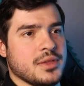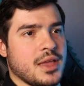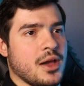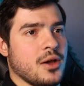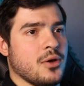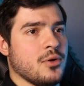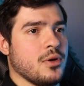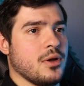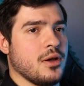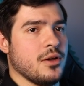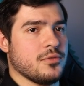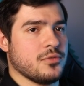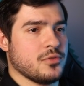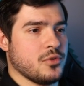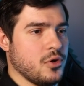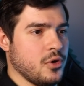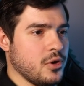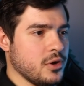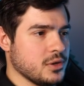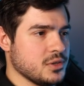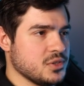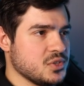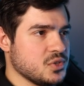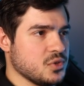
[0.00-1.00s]
Now, of
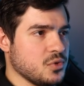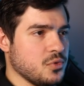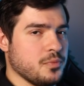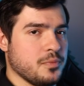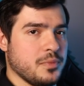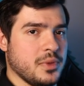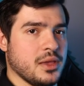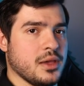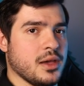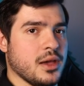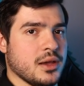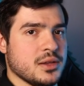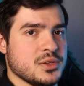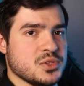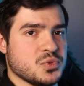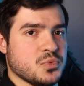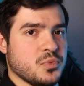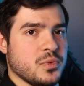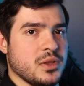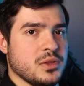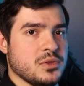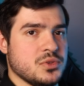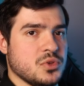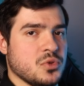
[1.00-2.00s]
course,
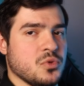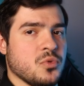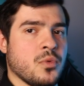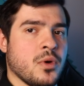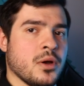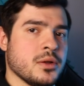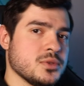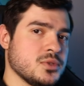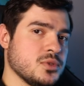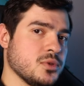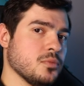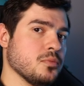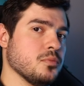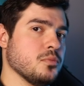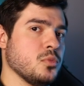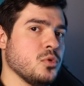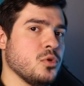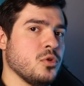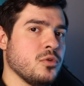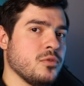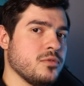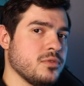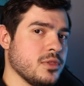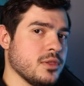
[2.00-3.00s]
because we do want to
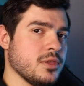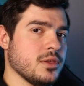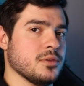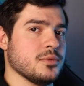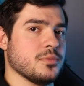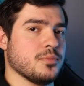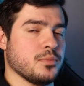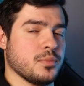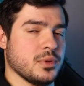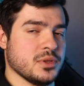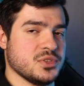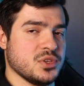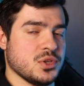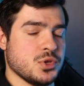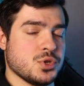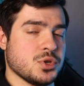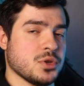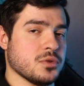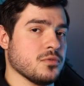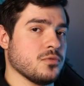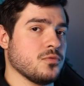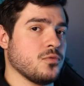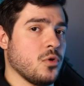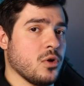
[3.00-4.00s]
move the
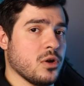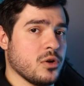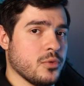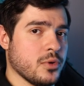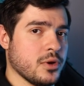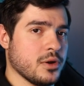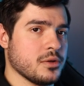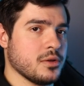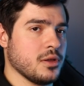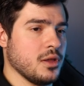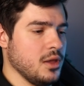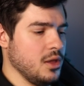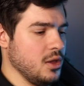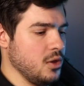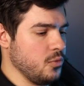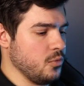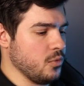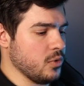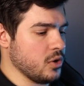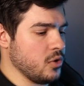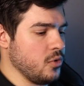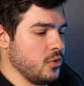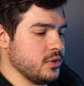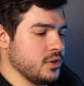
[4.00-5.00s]
position forward,
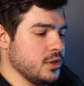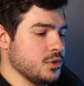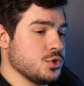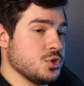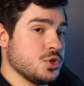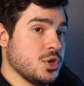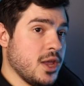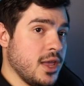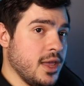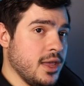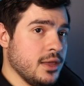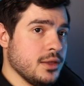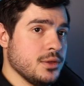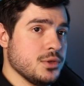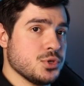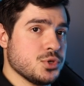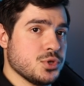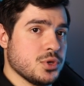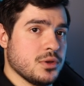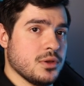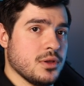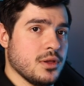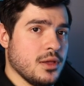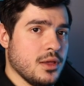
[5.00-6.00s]
we're going to
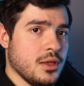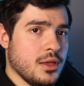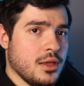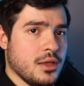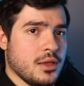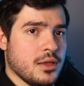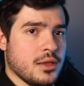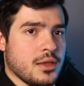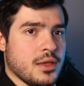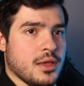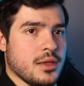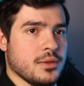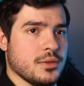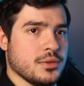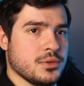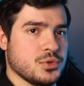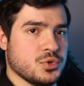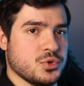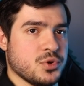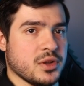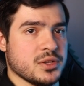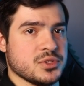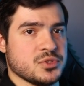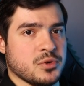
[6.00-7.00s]
change
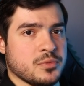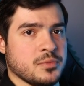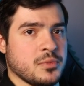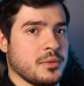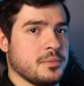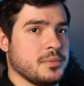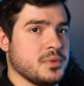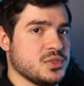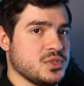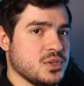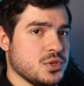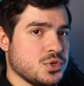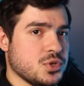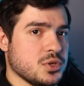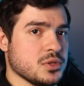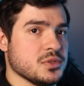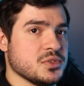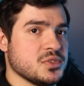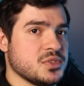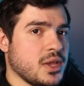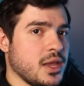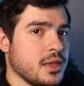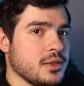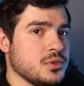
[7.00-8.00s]

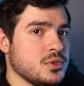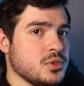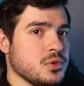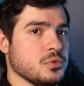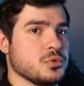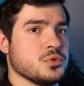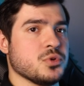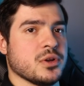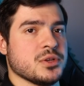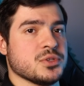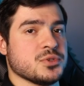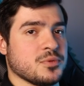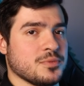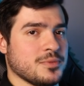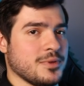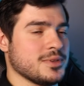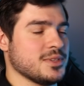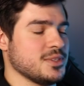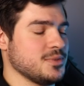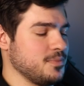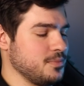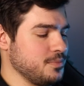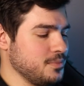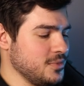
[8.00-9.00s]
transform.position z to
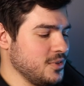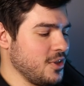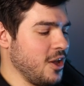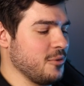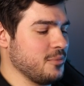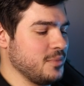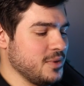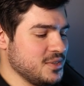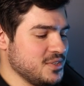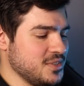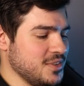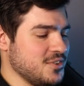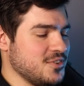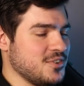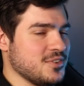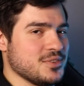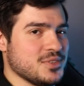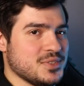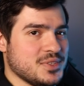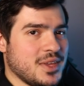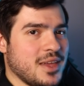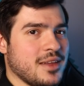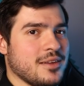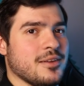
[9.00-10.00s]

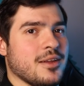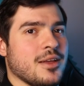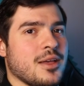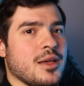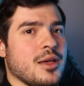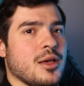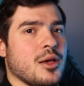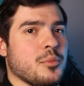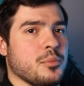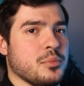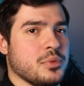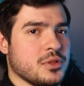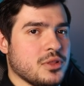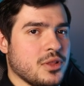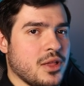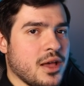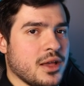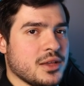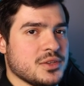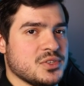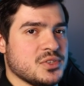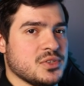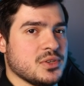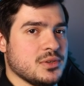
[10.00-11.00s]
transform.position z
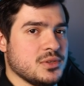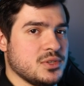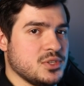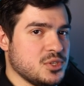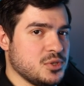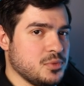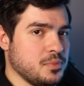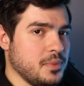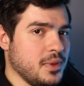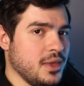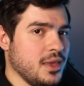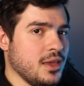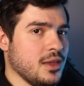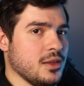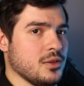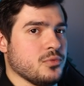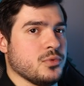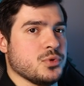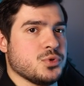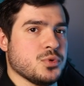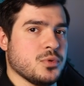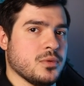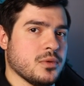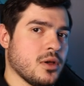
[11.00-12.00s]
plus
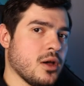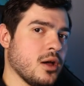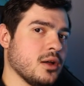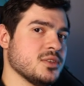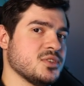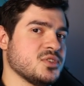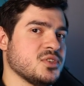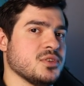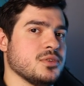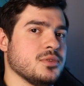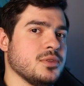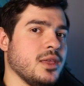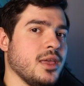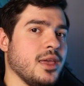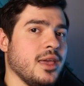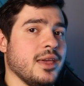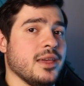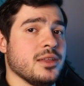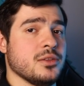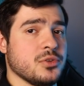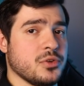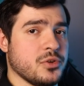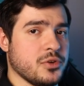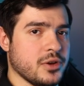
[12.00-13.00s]
speed, which will
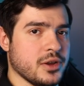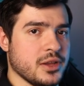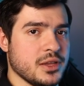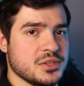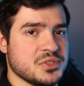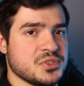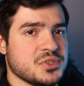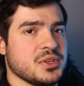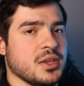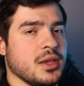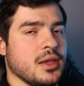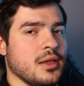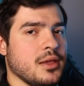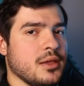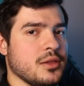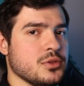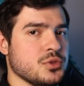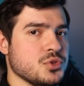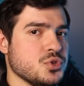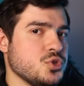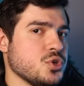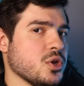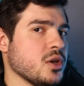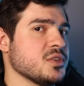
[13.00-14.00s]
constantly increase
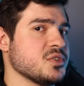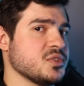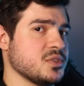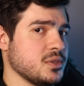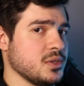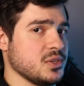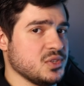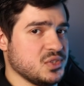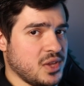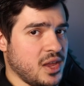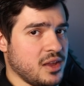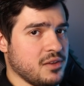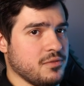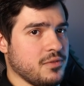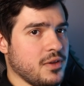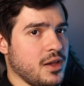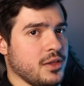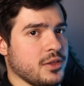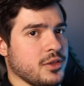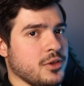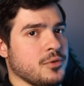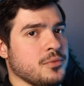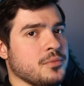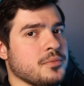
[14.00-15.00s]
just the z
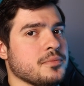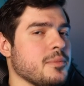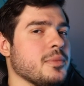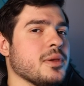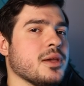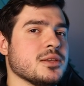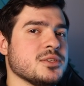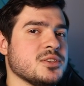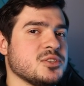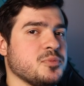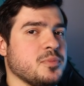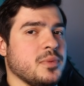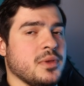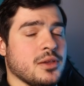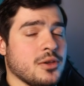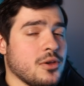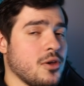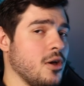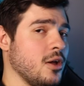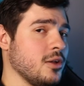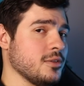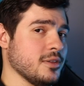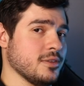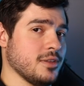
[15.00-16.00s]
value. And because it's
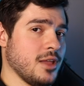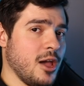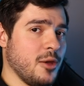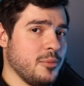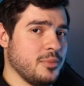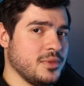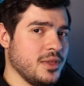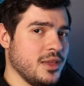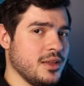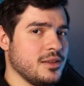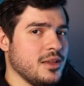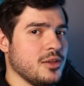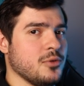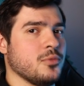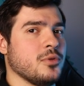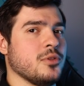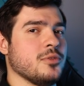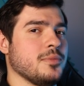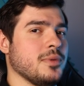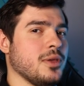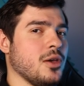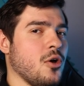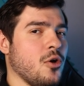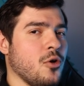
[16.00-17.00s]
being called an update, it
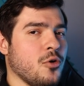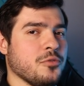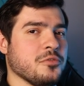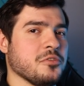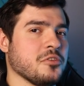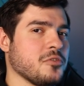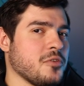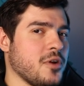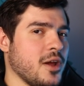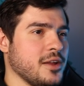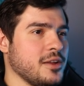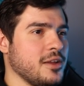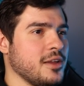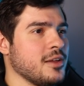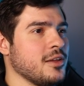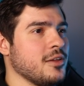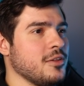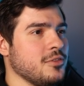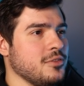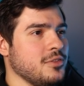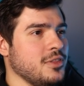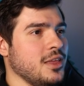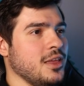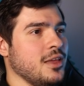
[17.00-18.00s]
will be
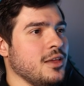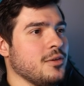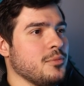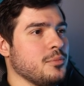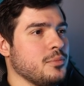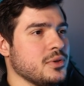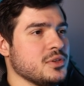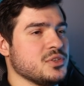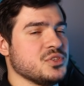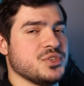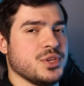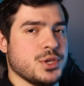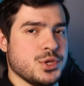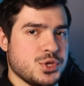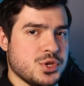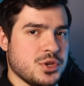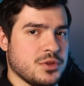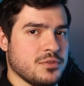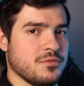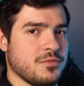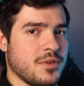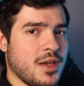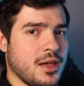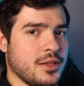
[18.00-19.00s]
overwriting the
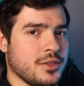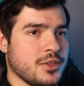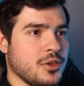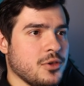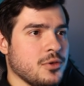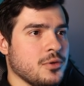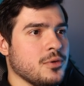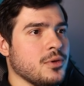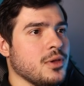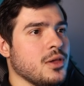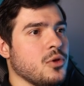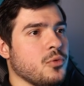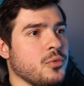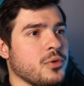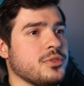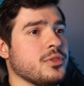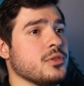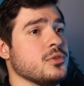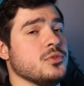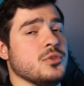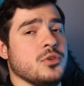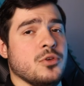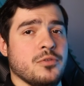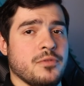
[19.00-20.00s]
position value
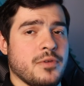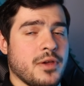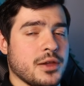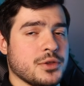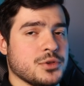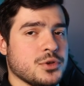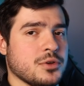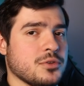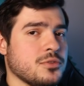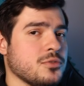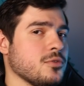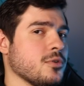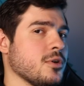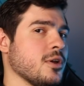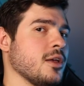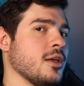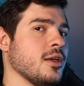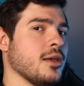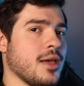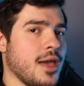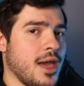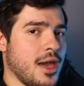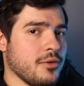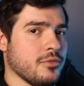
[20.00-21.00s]
with a new vector
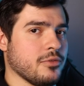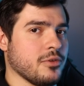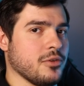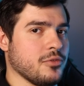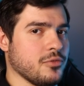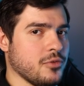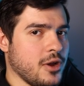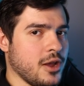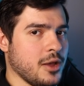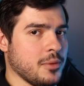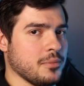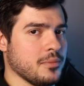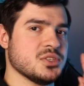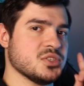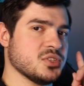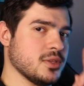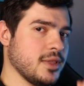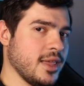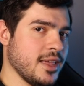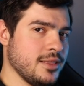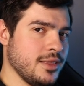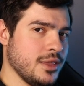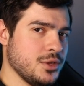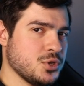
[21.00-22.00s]
3 every frame,
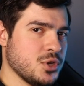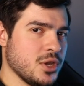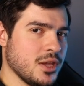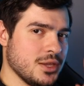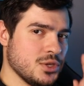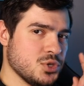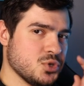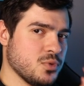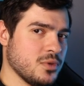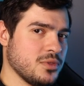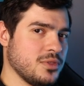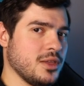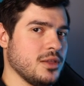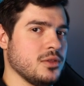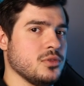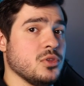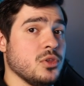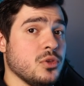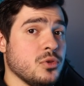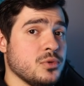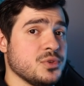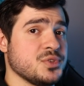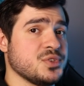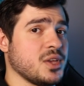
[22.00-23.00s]
slightly changed with a
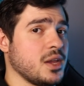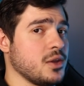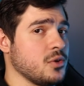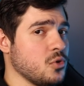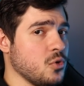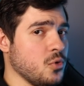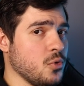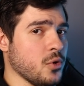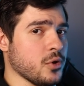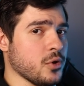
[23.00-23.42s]
new z